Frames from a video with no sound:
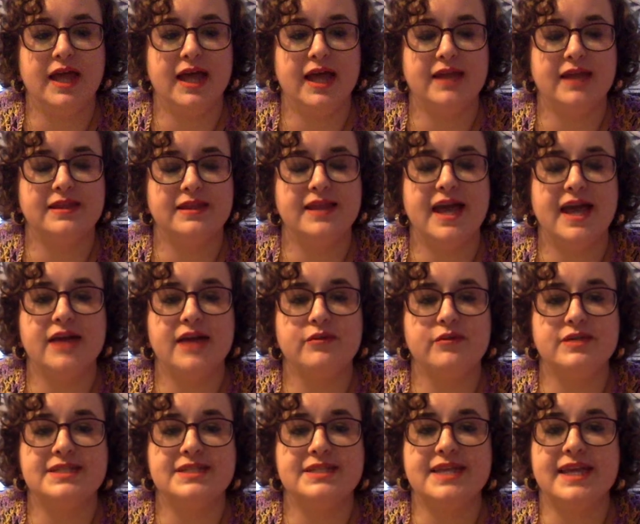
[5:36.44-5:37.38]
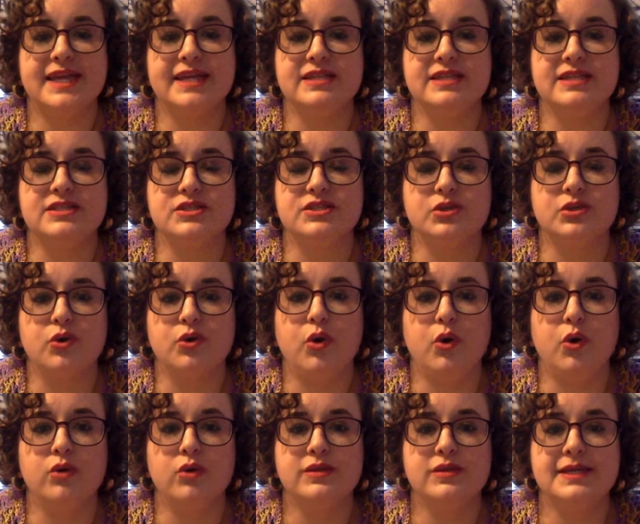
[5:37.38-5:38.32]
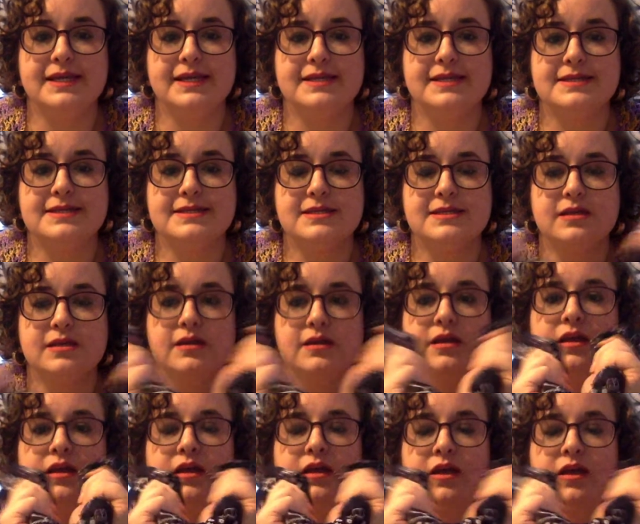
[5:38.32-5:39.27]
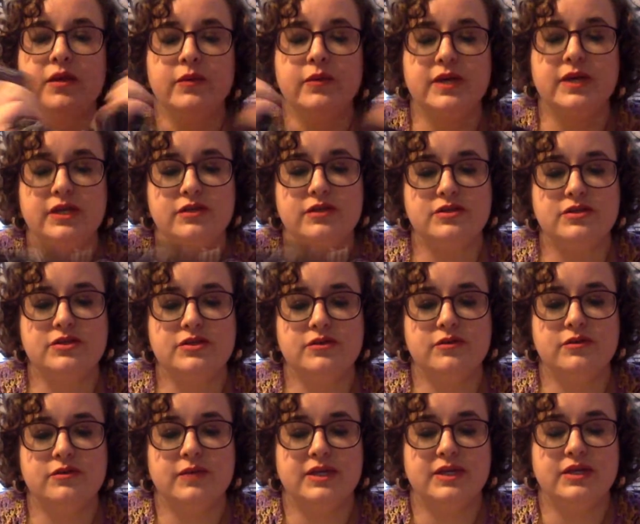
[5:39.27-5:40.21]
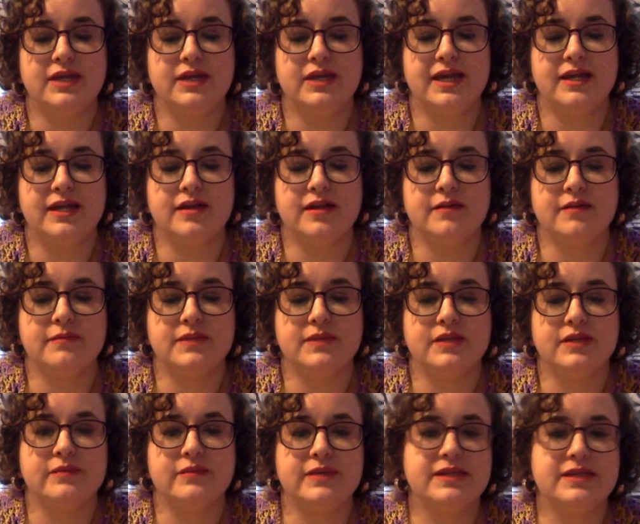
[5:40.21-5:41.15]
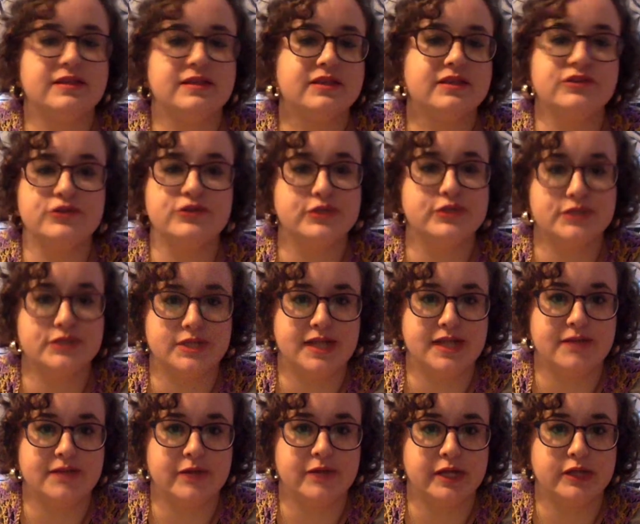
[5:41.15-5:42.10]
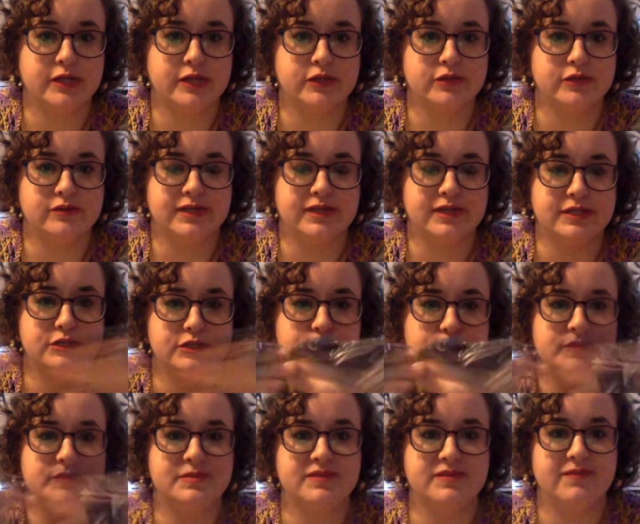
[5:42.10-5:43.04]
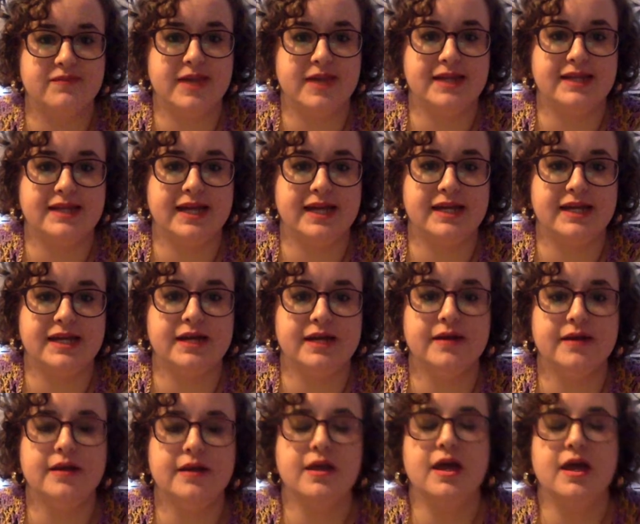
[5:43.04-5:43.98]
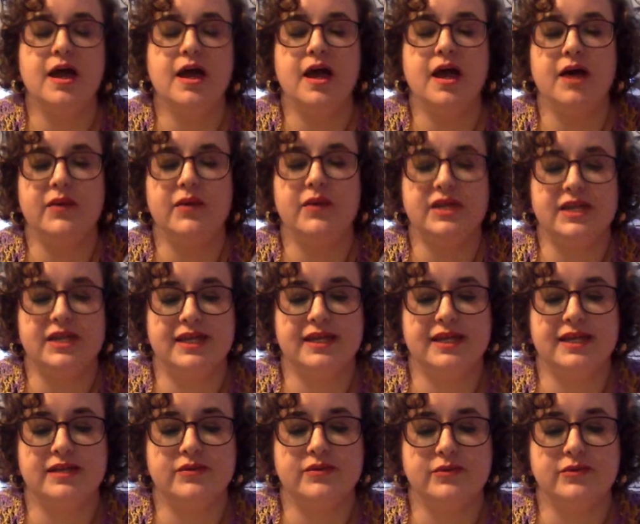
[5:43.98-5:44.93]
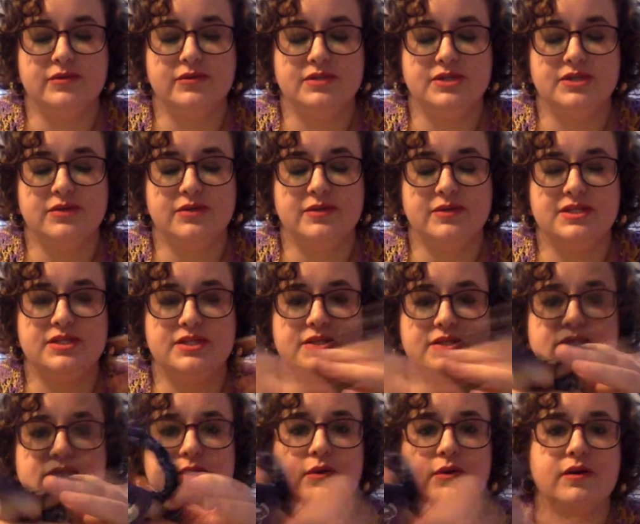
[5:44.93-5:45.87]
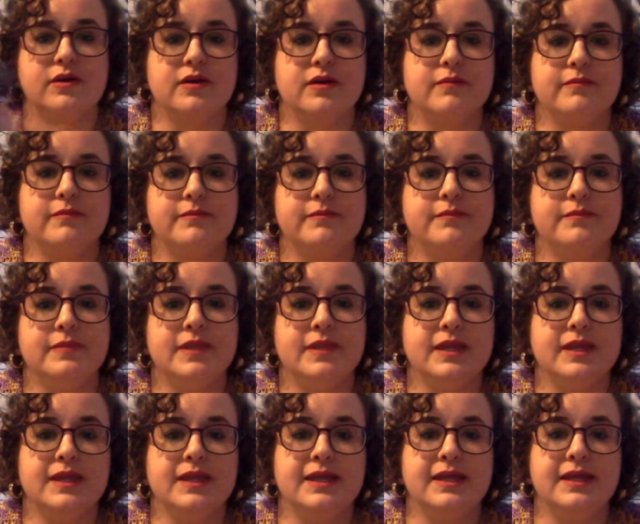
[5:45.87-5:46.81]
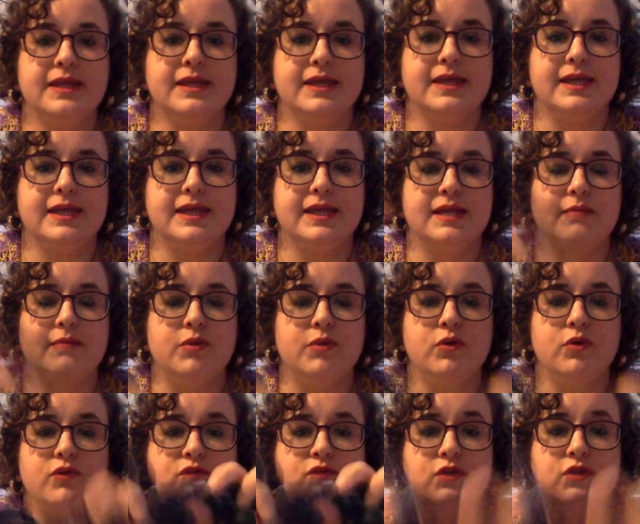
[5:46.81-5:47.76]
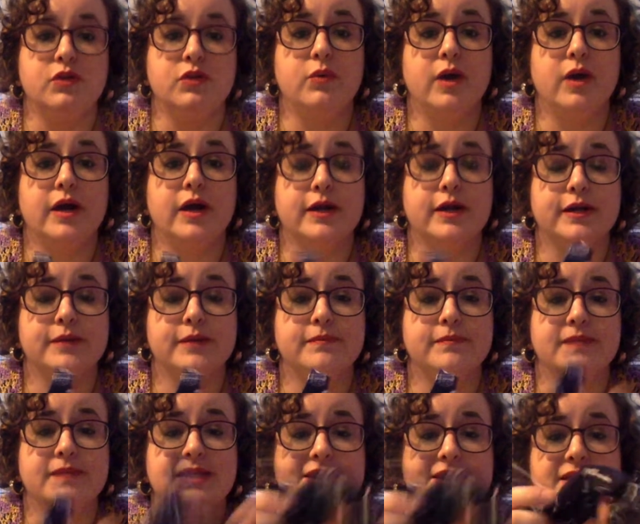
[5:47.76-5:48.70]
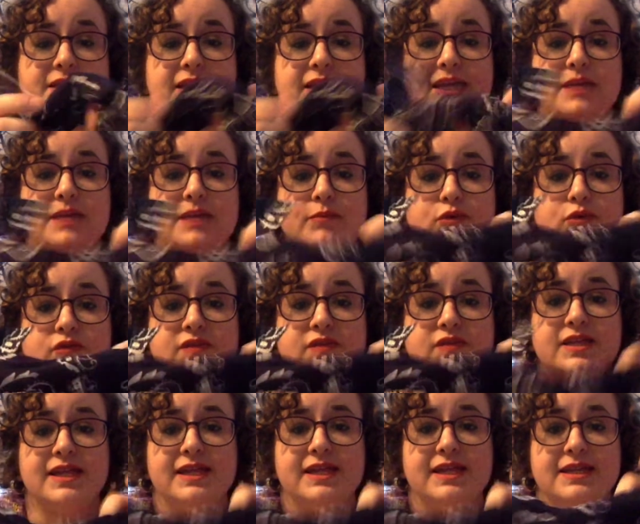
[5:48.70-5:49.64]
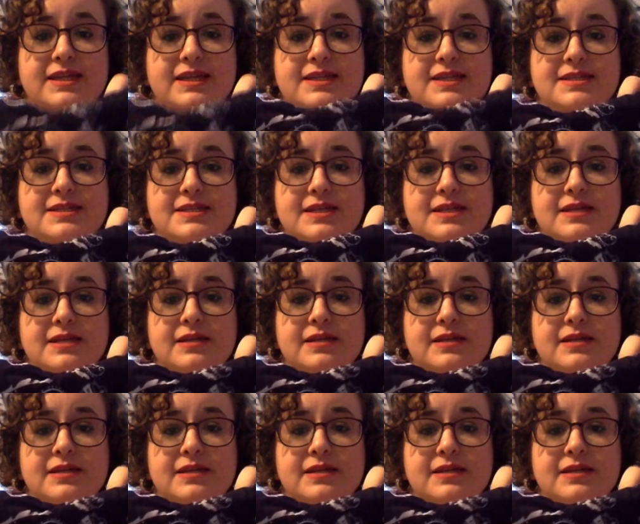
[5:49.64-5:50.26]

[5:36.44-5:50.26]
and that retains the coldness. What you do when you get them, they'll just look like regular like strips of bandana. What you do is you soak them in a bowl full of water until they get poofy like this,